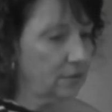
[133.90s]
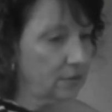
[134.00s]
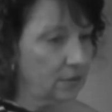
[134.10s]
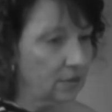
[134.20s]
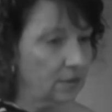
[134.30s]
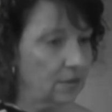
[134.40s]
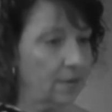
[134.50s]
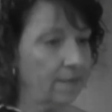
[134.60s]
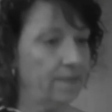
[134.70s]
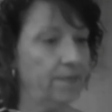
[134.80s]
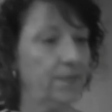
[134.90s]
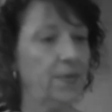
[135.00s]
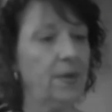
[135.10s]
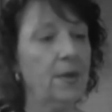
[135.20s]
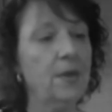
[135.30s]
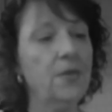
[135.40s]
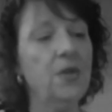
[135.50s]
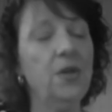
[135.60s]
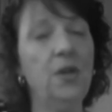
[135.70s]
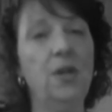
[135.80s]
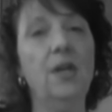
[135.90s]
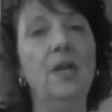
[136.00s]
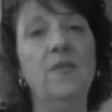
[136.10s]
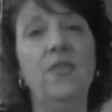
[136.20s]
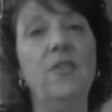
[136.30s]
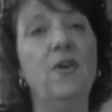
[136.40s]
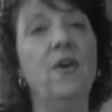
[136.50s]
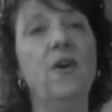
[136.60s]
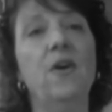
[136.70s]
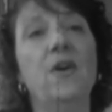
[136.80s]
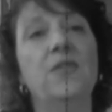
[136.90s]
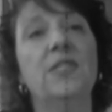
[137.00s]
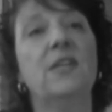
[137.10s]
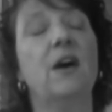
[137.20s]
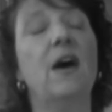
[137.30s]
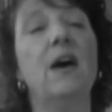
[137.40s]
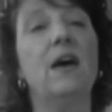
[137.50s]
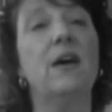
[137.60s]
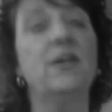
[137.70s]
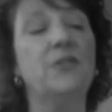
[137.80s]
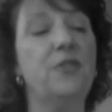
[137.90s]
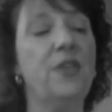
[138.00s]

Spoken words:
And even though the scars are